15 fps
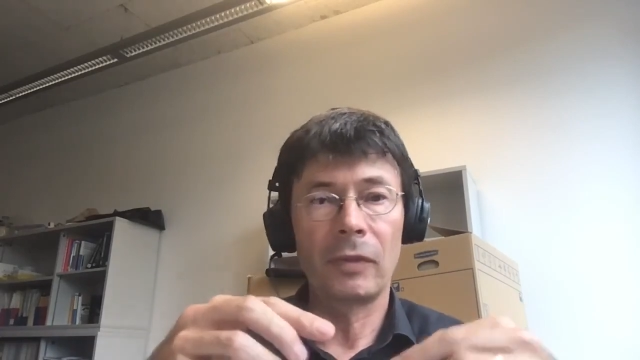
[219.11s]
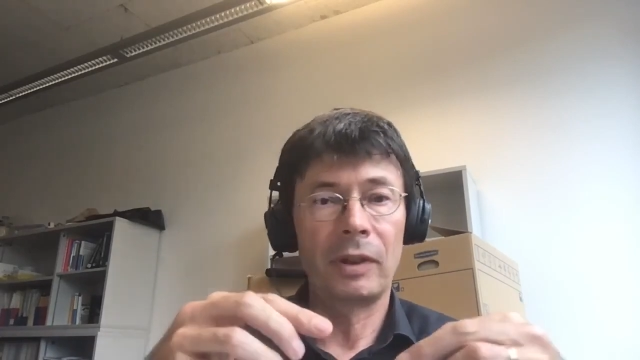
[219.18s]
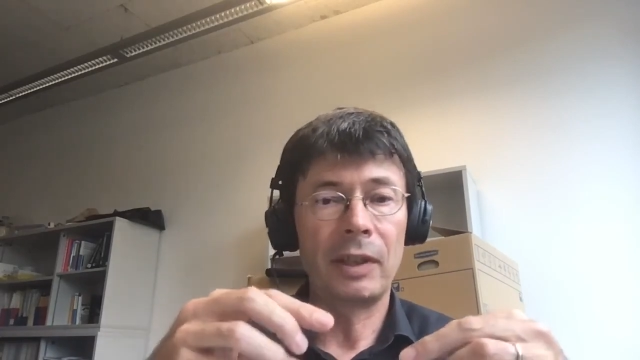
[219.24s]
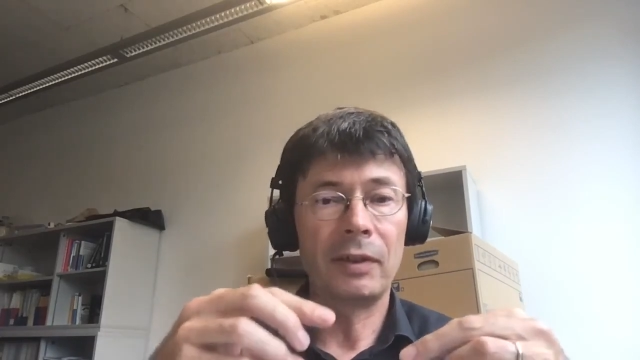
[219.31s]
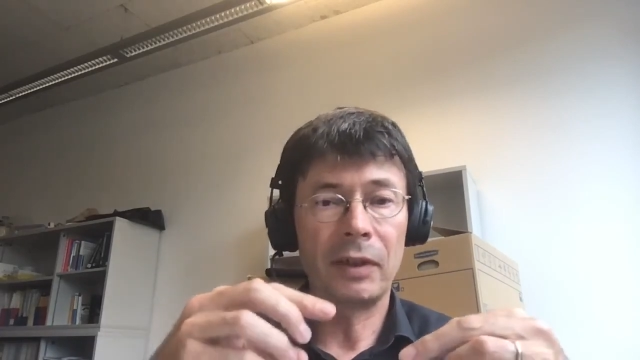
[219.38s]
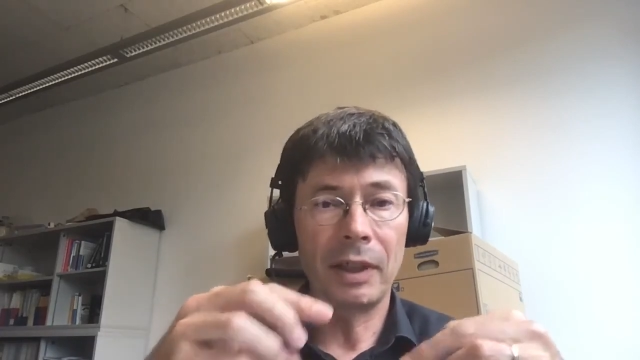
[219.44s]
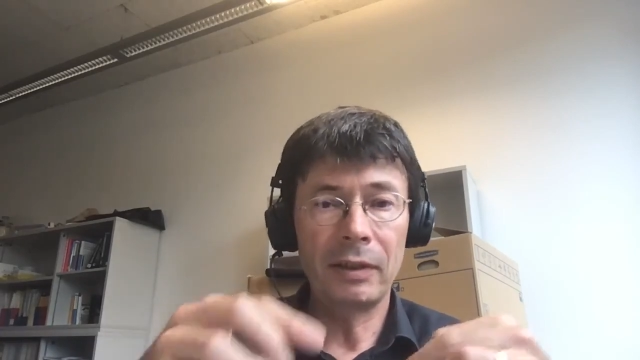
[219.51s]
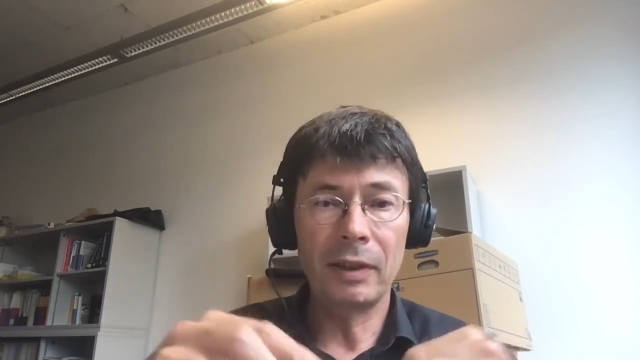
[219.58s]

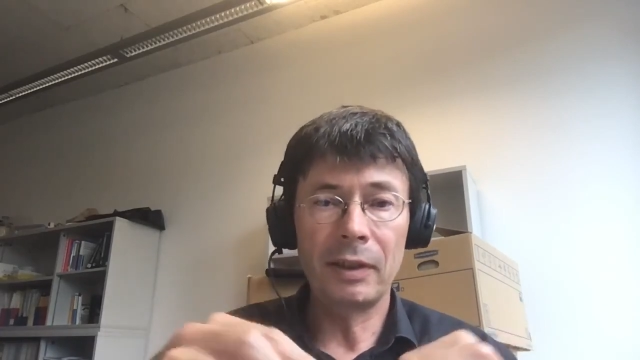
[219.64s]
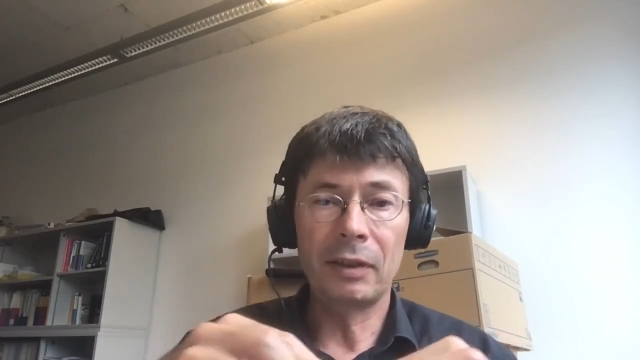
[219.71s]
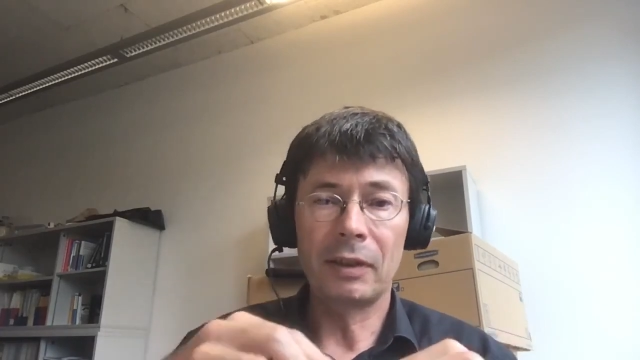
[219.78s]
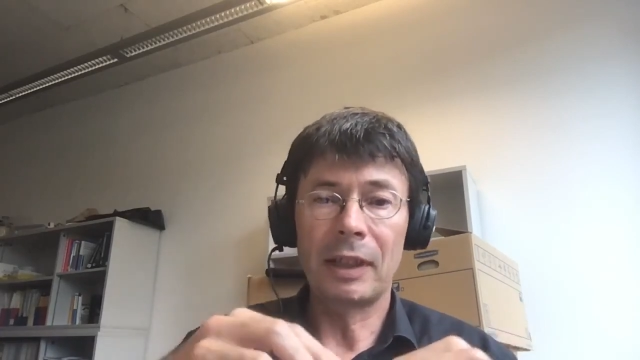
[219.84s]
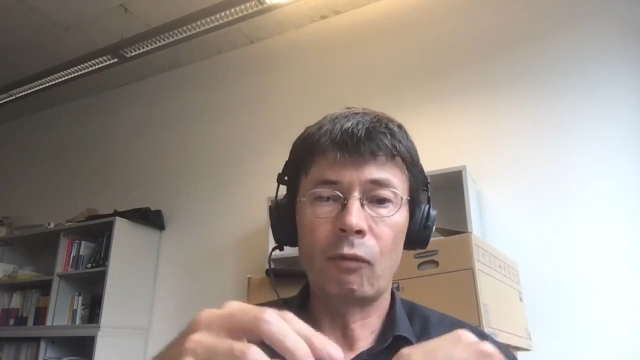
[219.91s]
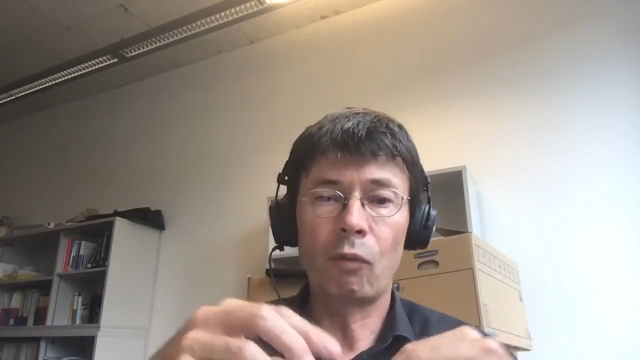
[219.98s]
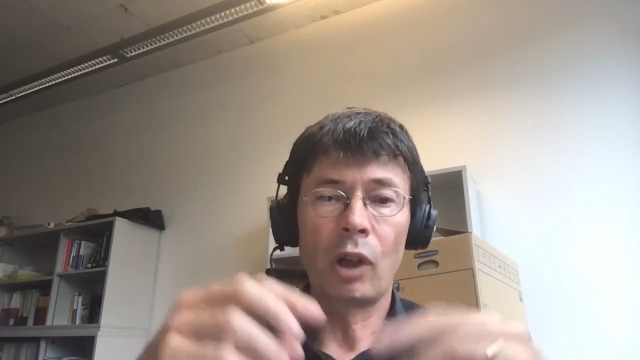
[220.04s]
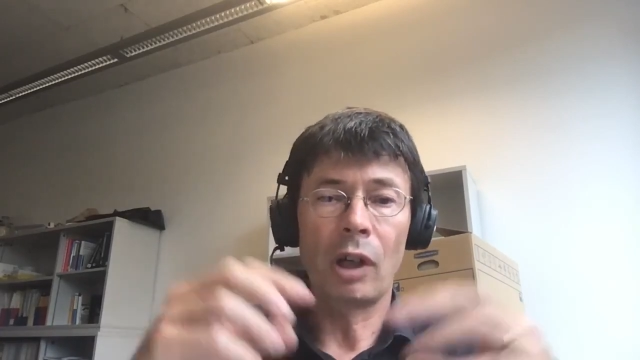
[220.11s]
diseases
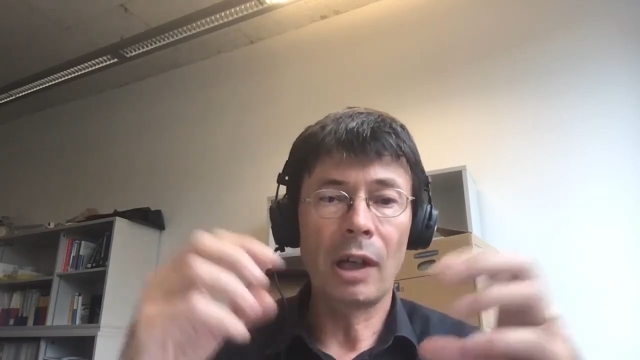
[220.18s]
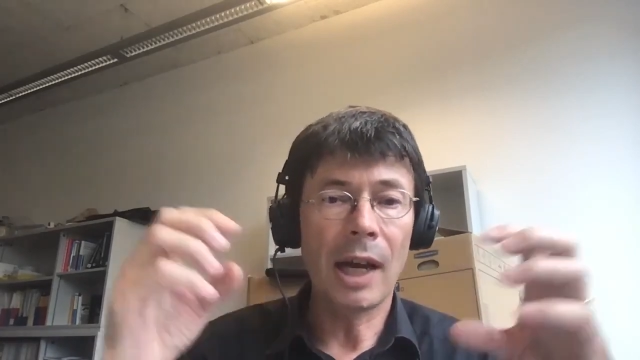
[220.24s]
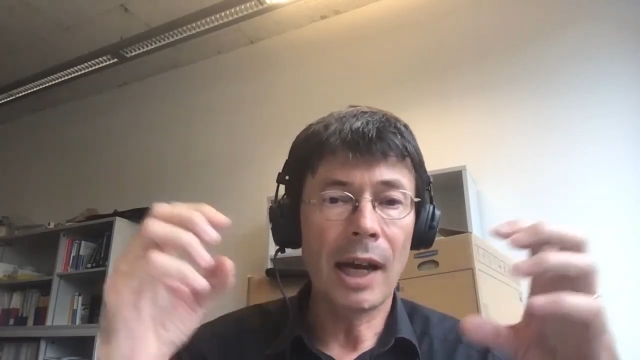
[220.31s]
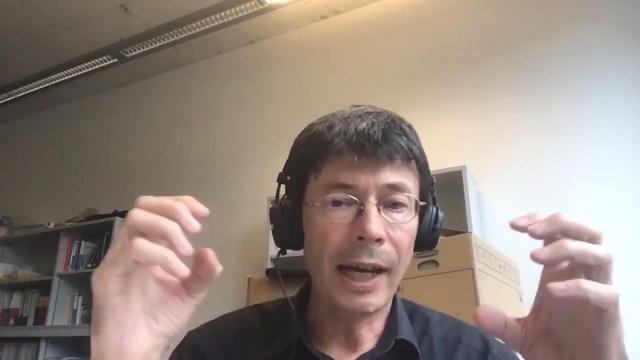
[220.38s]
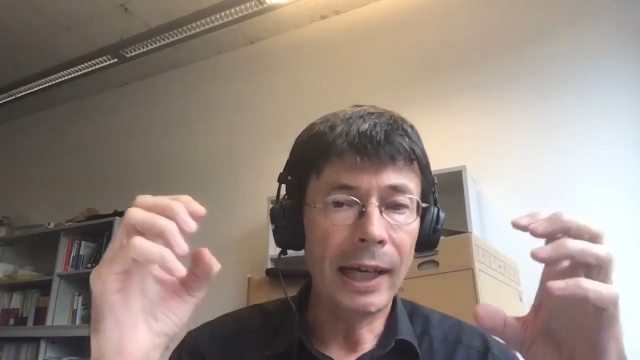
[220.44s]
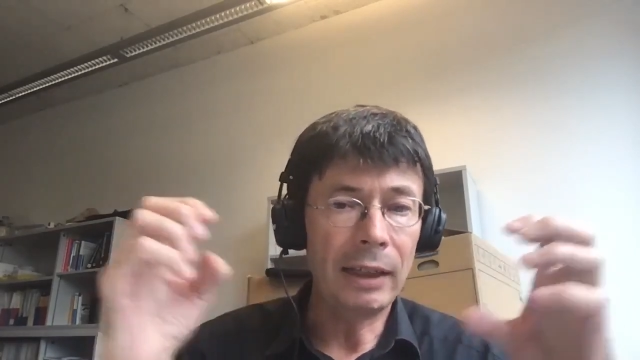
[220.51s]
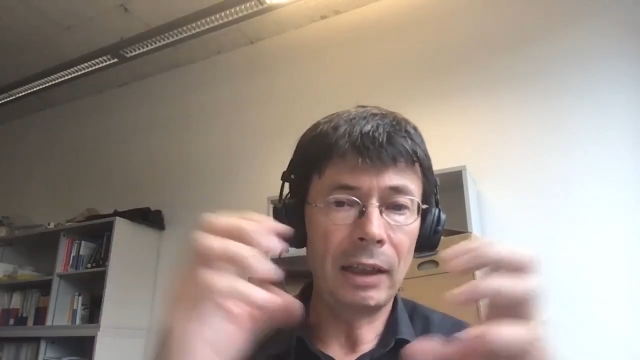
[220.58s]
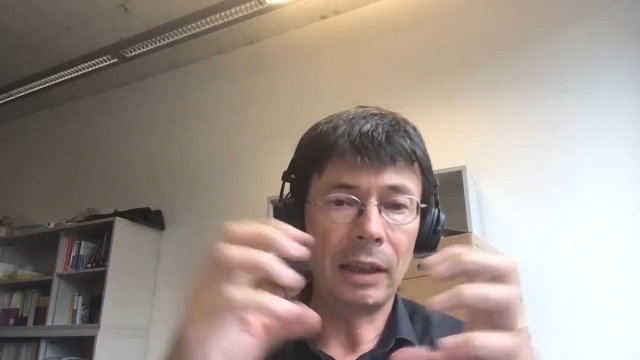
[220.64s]
that were
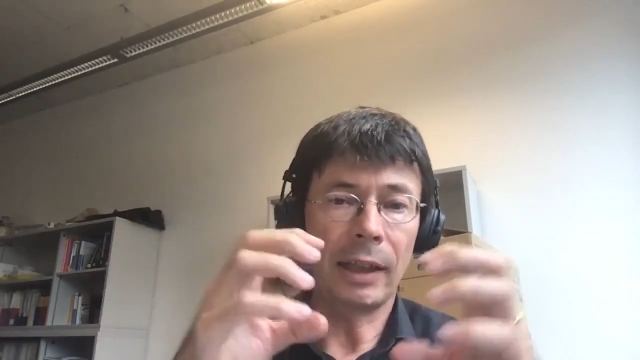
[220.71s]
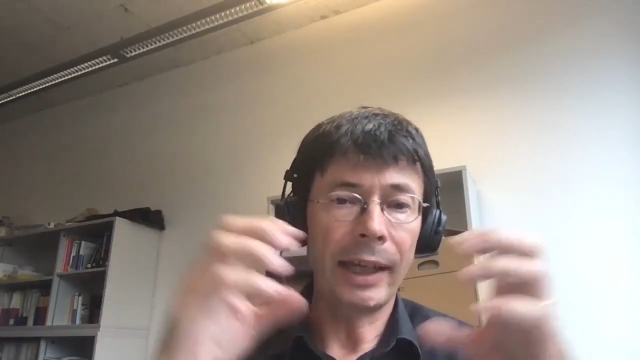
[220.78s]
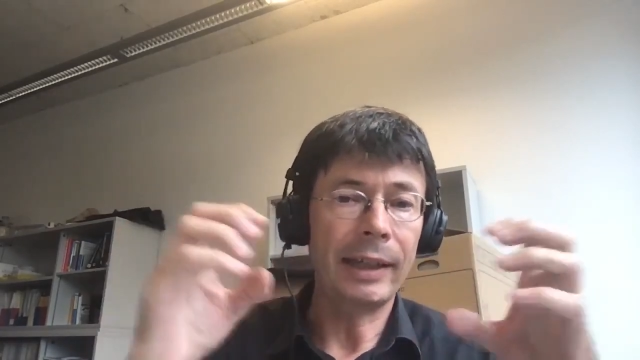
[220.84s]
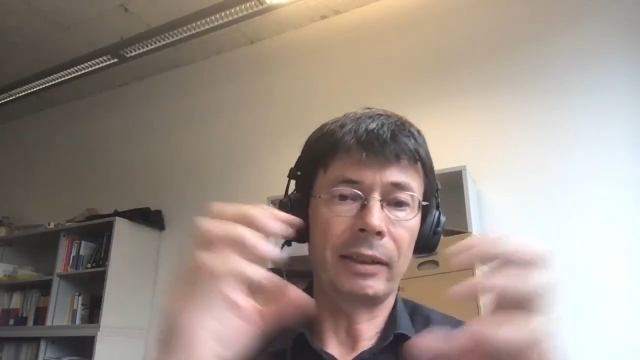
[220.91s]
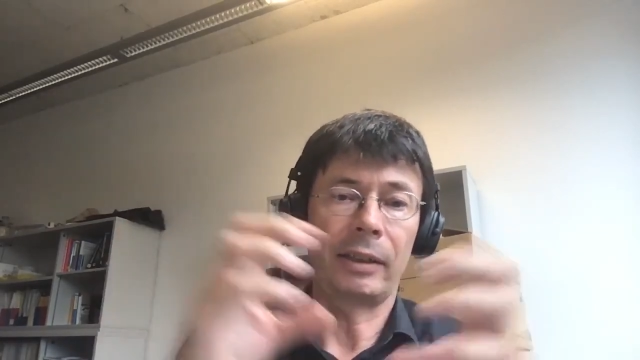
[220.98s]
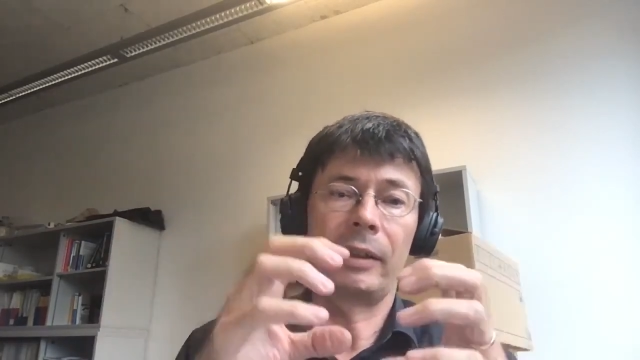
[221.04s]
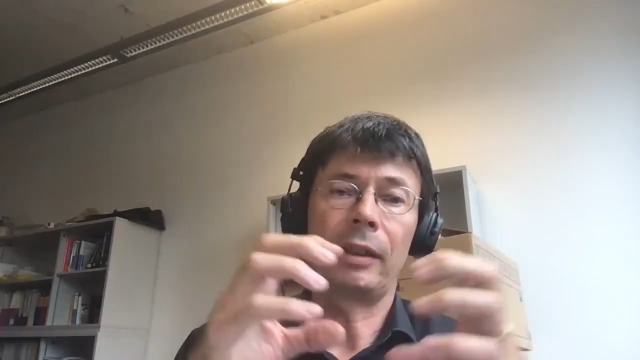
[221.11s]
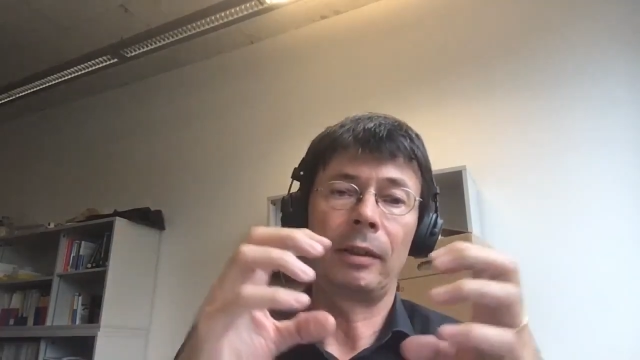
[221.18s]
highly
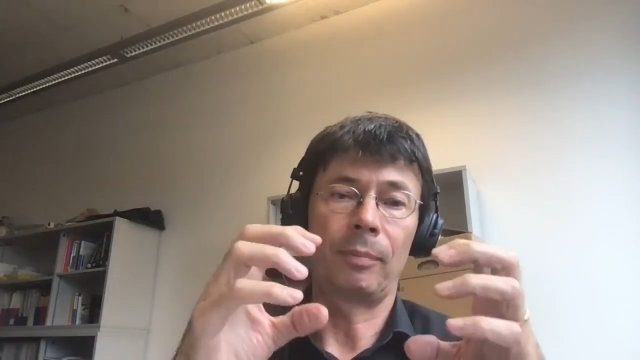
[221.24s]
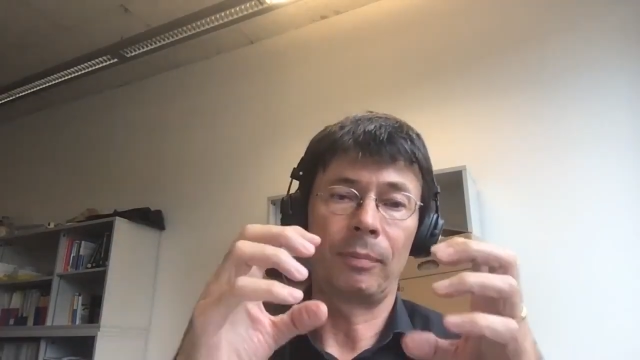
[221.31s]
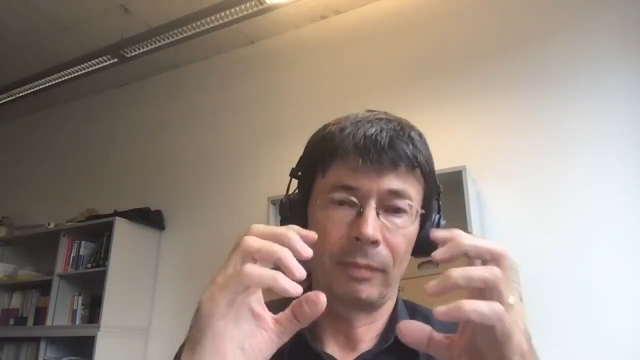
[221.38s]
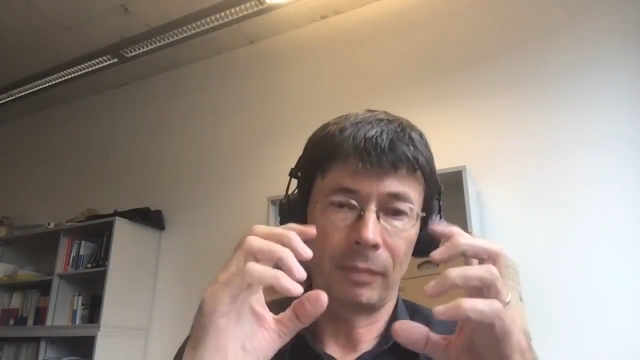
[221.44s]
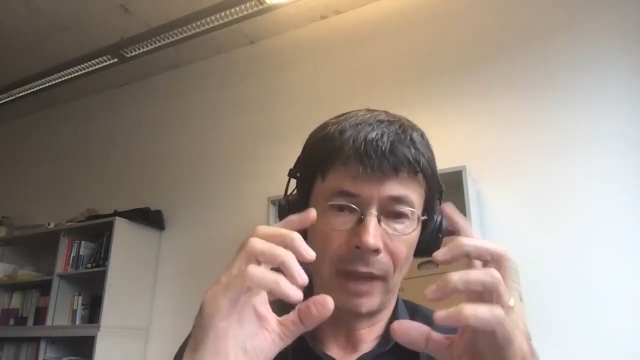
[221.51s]
likely